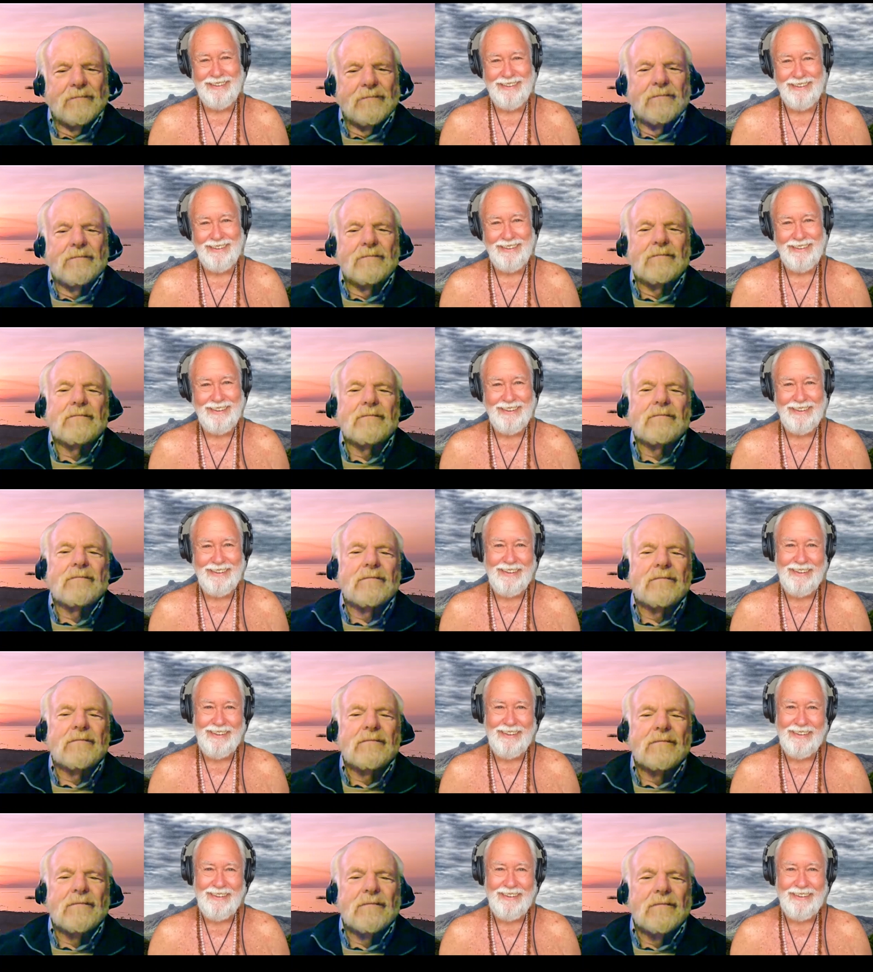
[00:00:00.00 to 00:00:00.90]

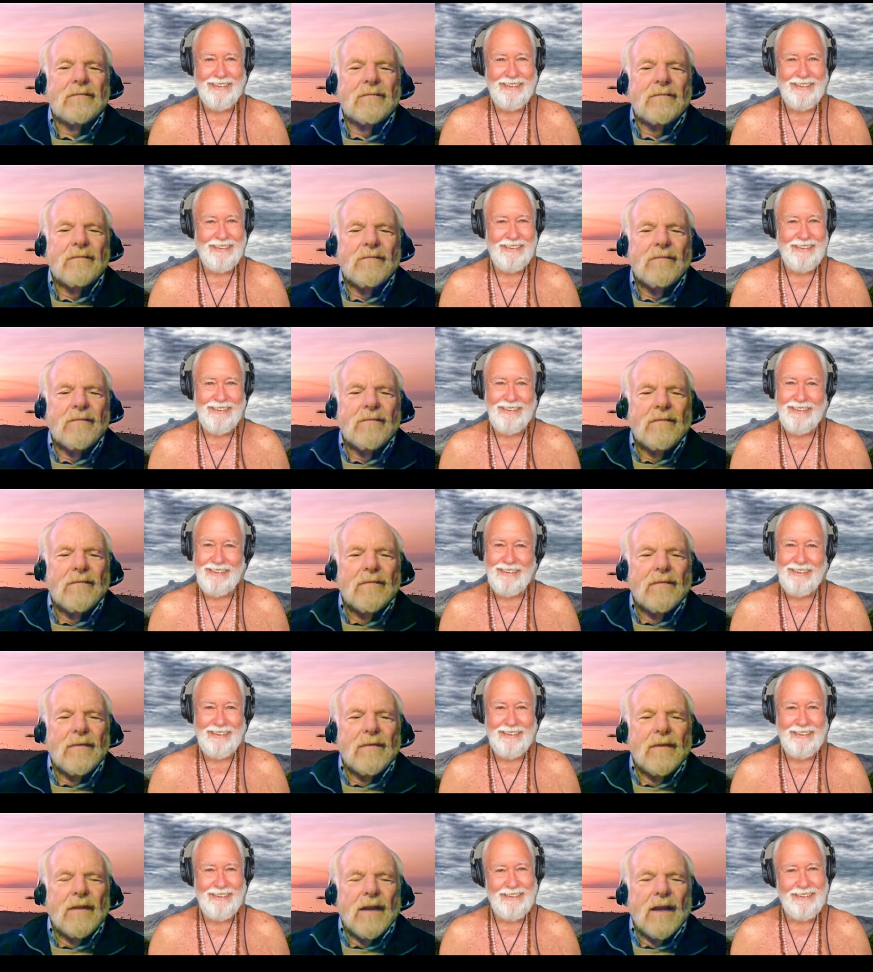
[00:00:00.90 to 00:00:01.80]

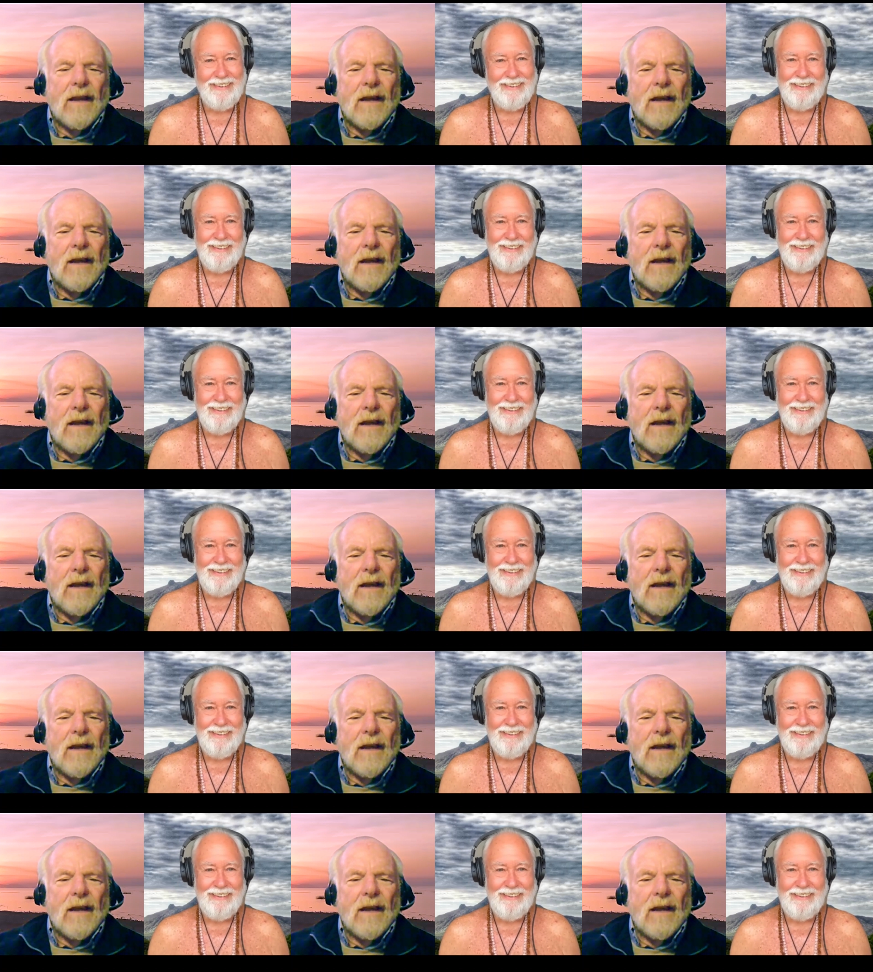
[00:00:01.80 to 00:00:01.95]
[no speech]